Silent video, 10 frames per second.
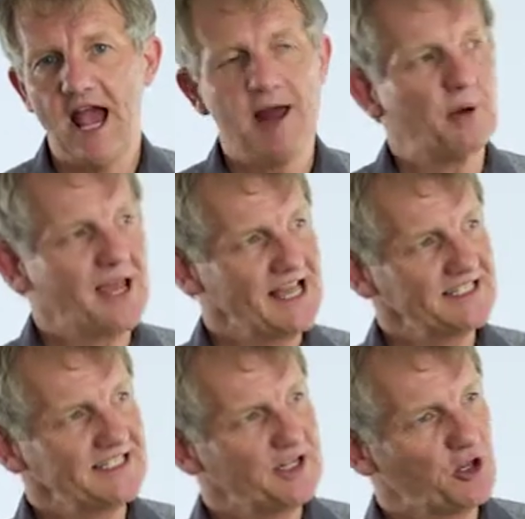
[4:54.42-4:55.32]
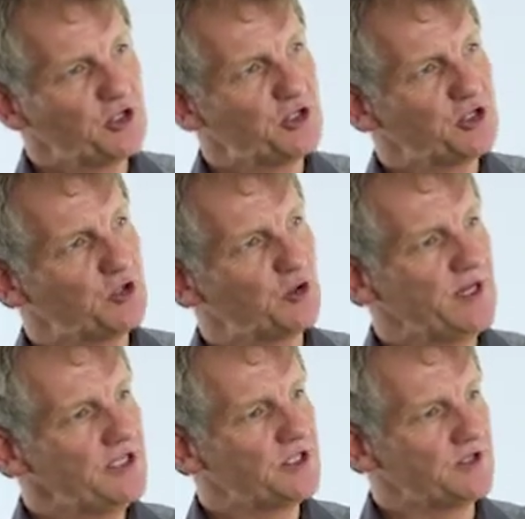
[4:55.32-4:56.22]
And by asking those two
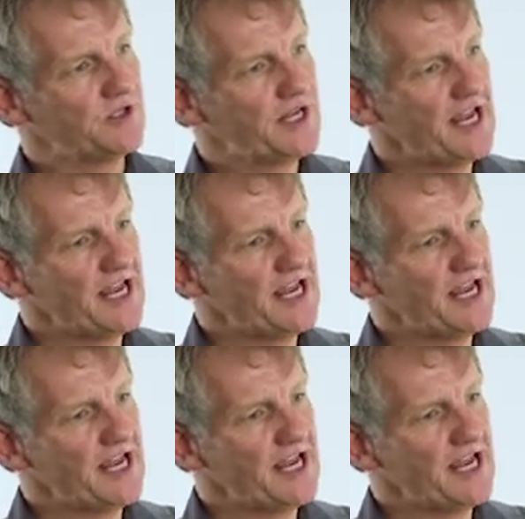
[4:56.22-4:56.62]
questions,